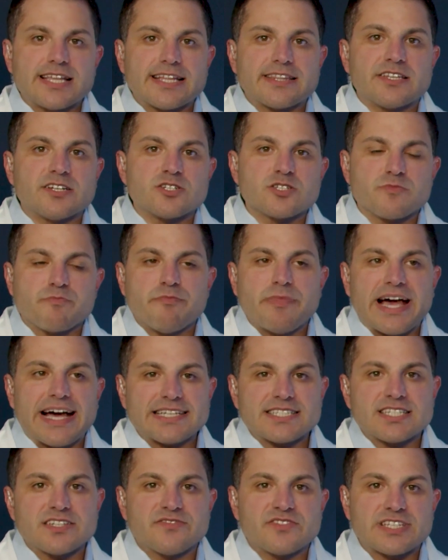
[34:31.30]
that there's
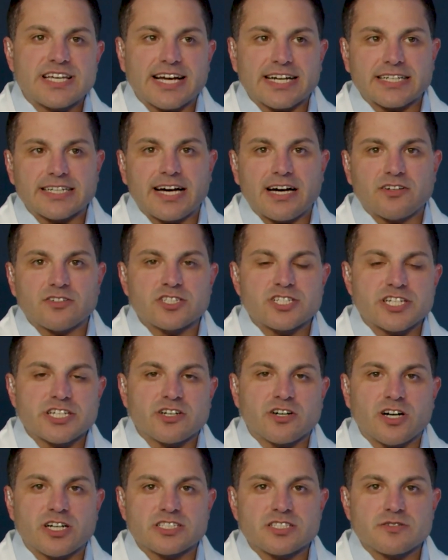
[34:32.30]
massive technology
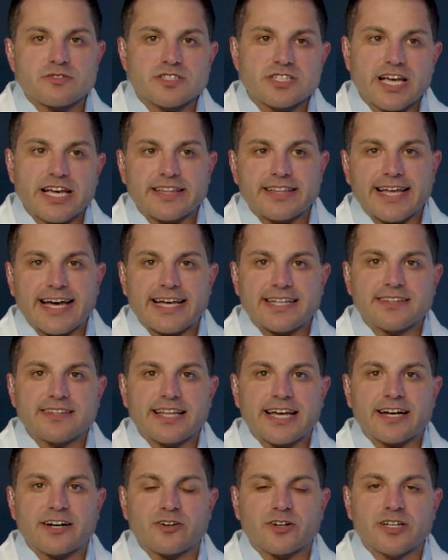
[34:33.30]
costs that
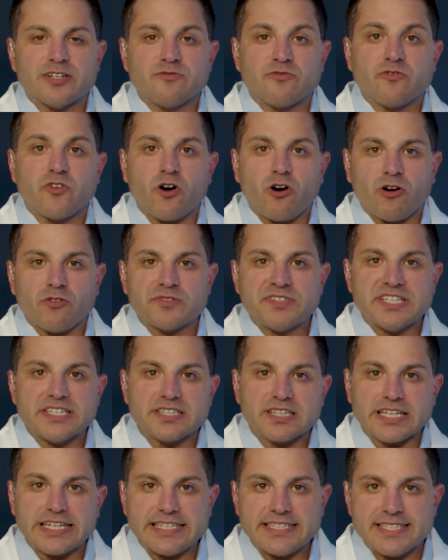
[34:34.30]
are involved
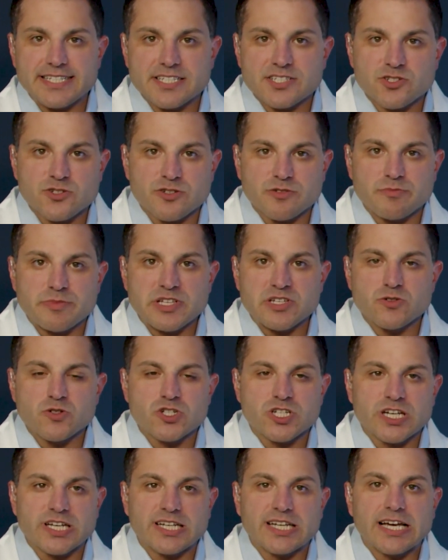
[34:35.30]
in lead
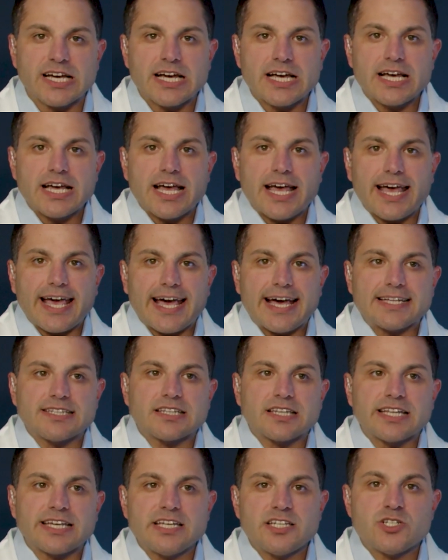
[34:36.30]
distribution,
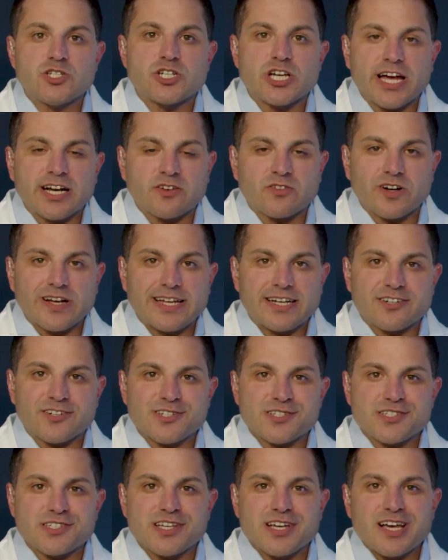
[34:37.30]
and lead
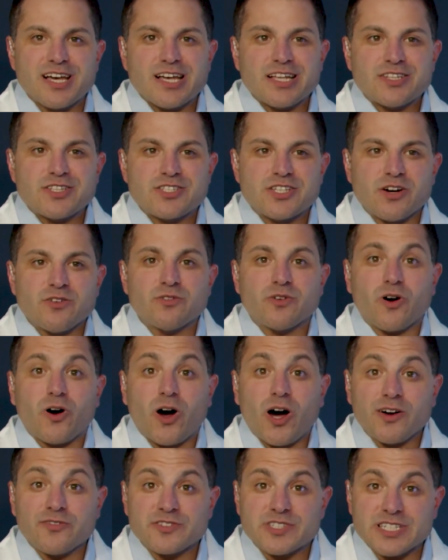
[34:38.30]
generators don't
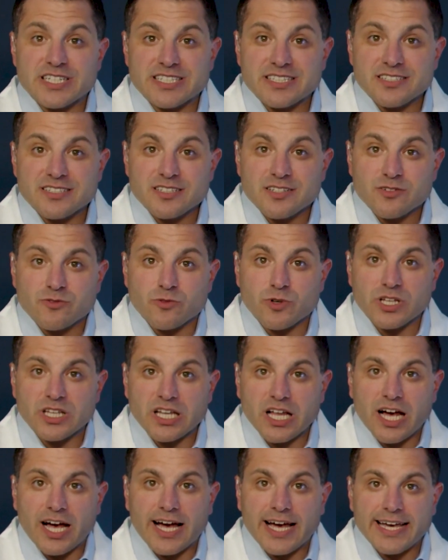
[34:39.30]
often
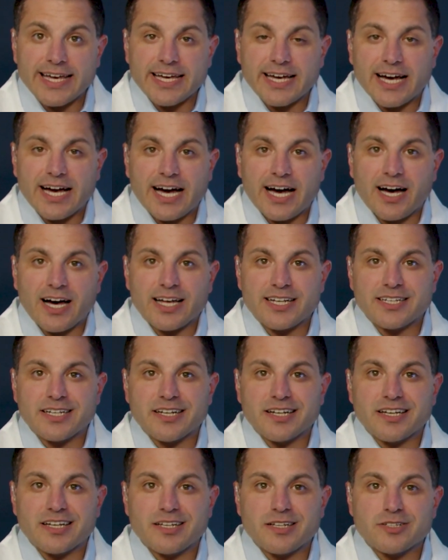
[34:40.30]
rely
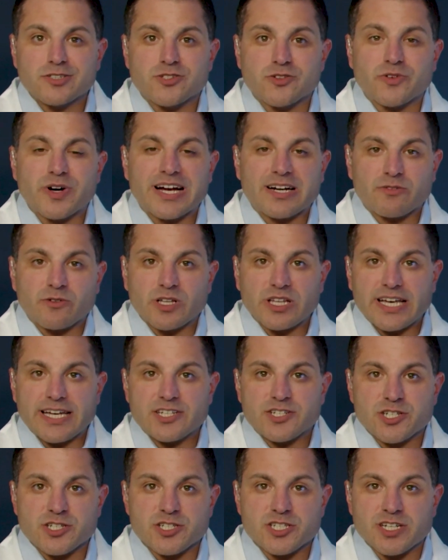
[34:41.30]
on direct
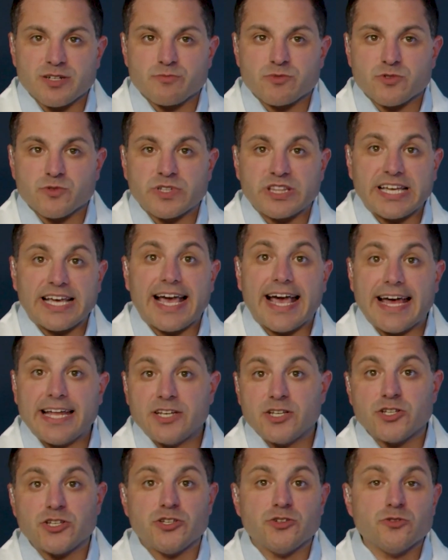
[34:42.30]
relationships with the
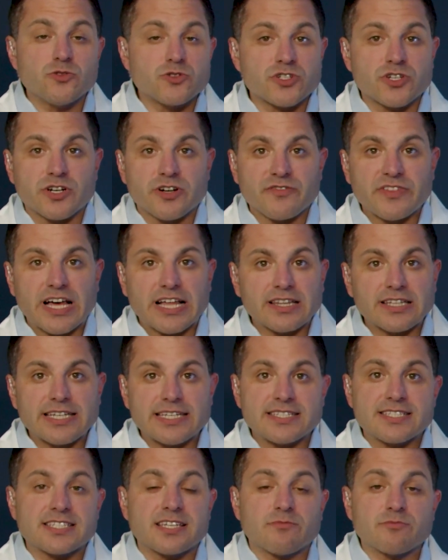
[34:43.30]
end user of that
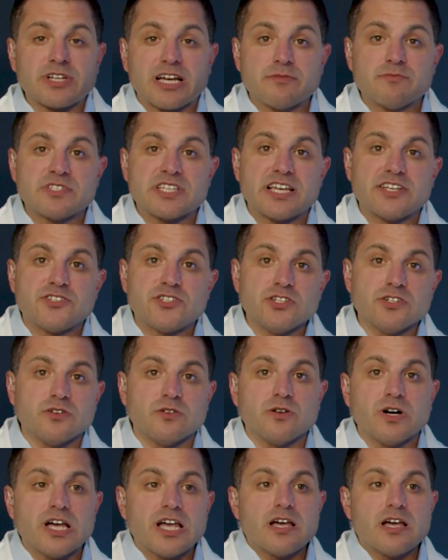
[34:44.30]
lead. Sometimes they
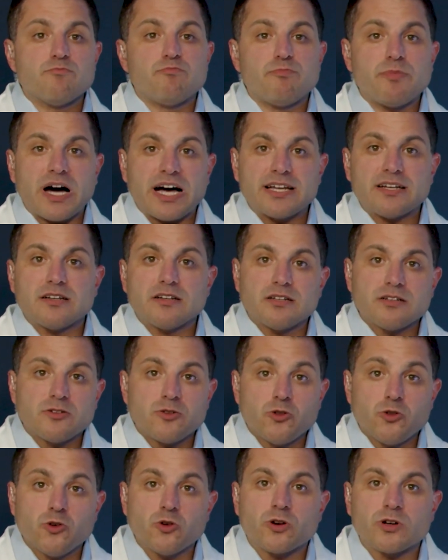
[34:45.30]
do, but
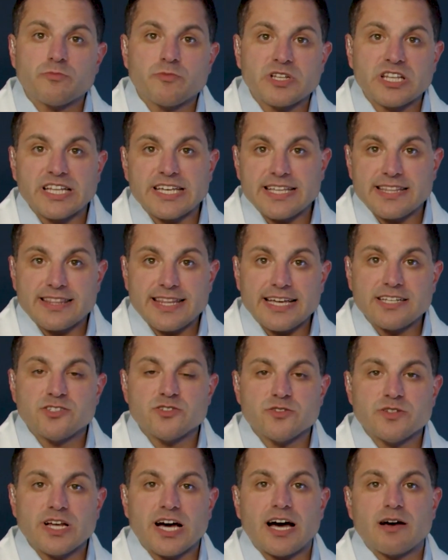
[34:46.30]
Normally, they
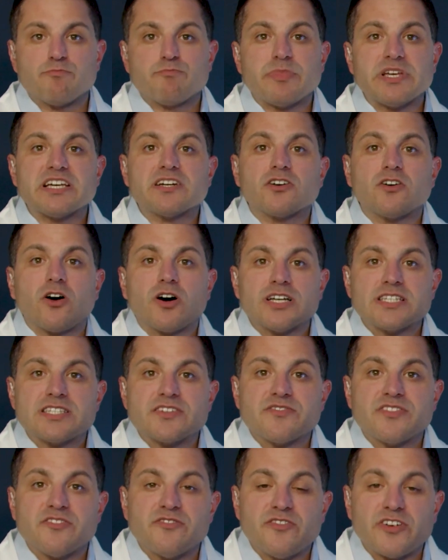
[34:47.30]
do not because
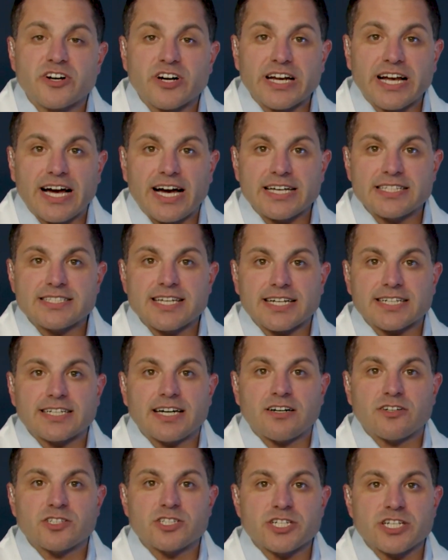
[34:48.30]
of the very high
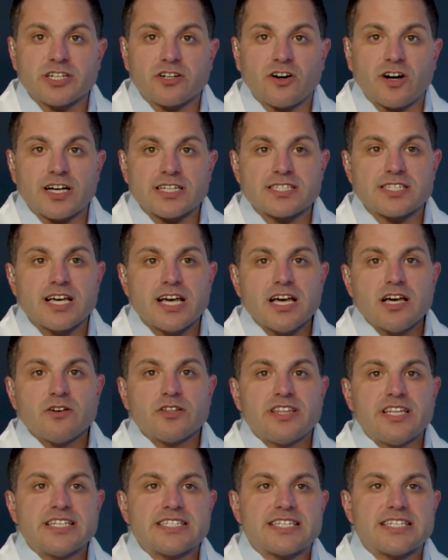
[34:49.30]
technology costs.
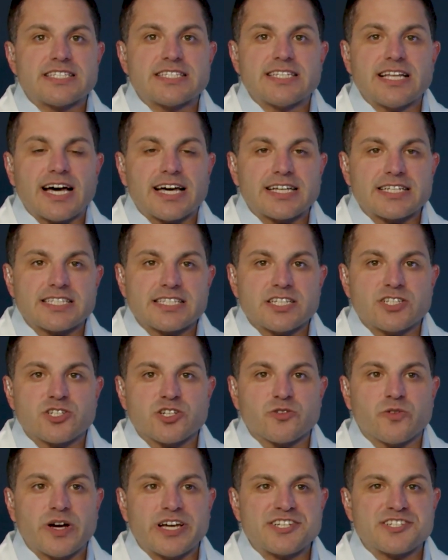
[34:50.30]
This is not a
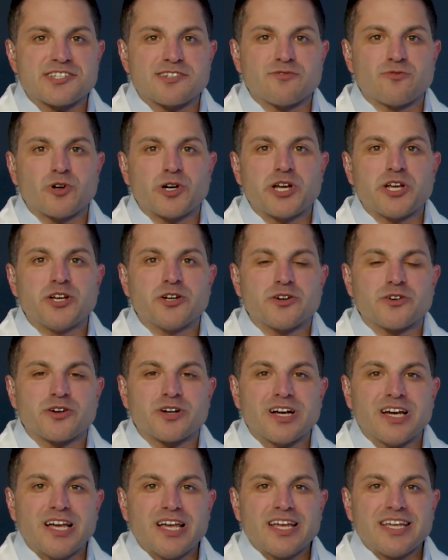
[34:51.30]
situation where
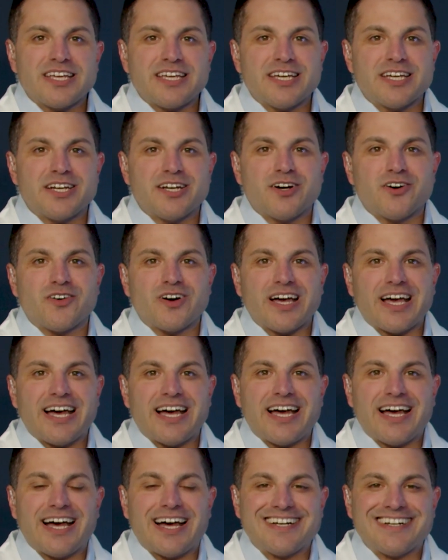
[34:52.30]
you're,
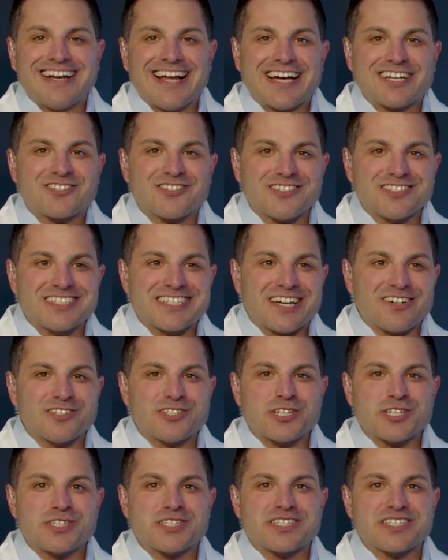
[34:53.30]
at Natural
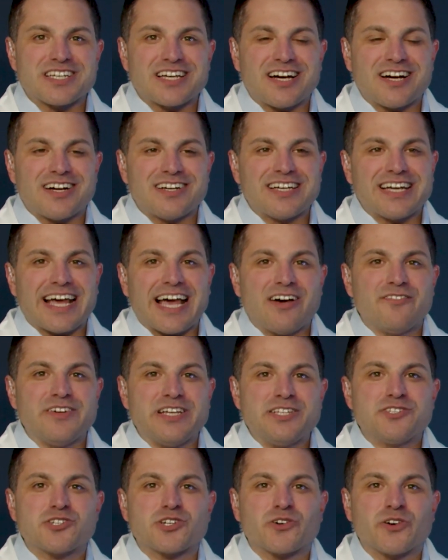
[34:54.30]
Intelligence have
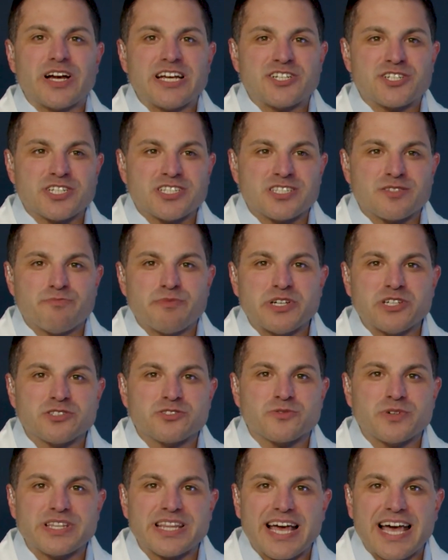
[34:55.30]
integrations
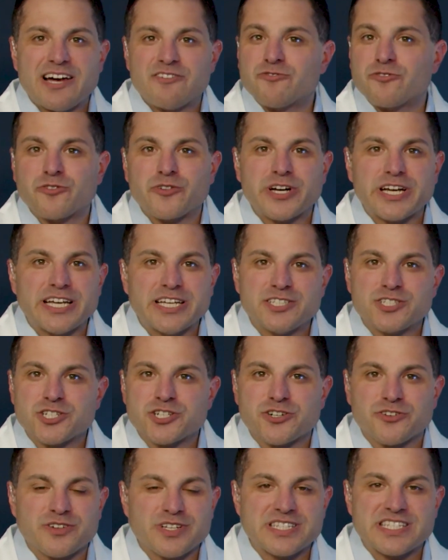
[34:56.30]
built with every
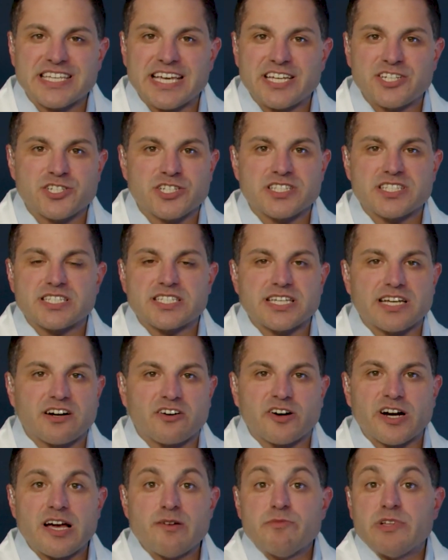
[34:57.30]
insurance agent's
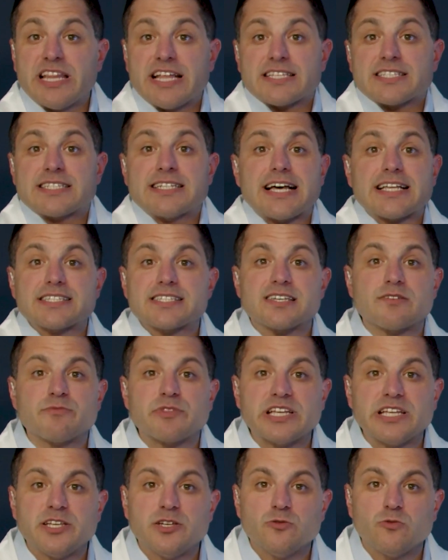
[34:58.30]
CRM, and that's not
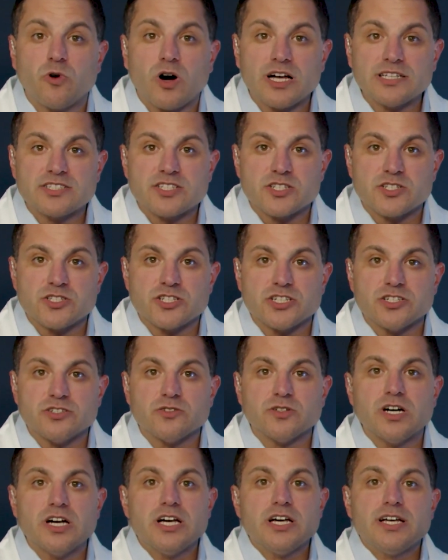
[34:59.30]
something you want to
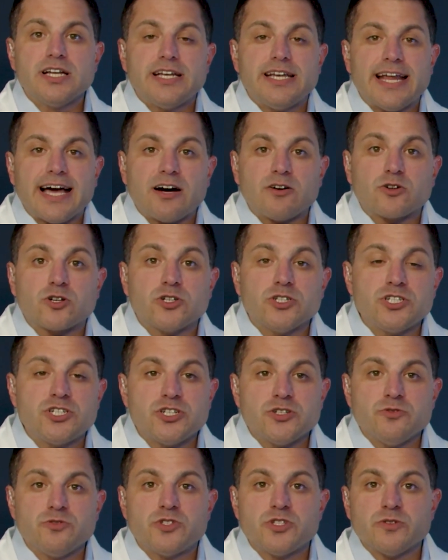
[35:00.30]
do. Now, could
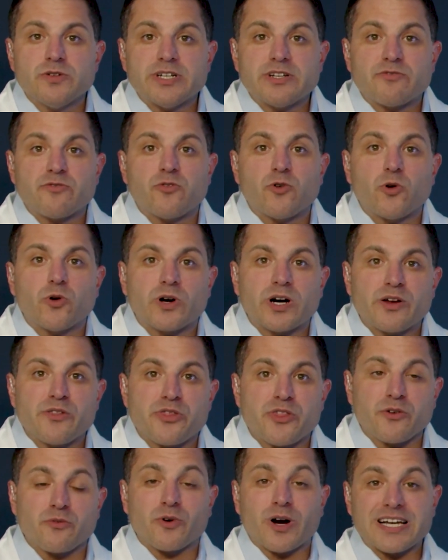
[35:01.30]
you do it for
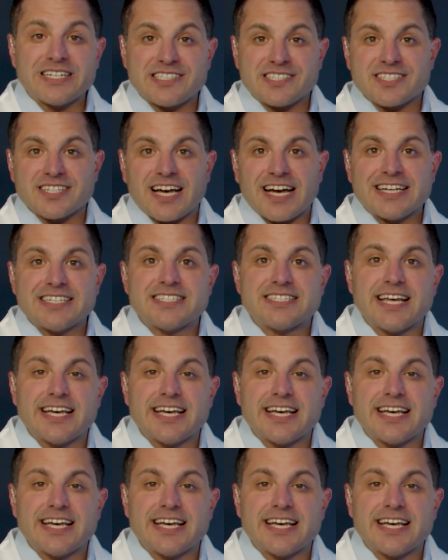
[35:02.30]
the right-sized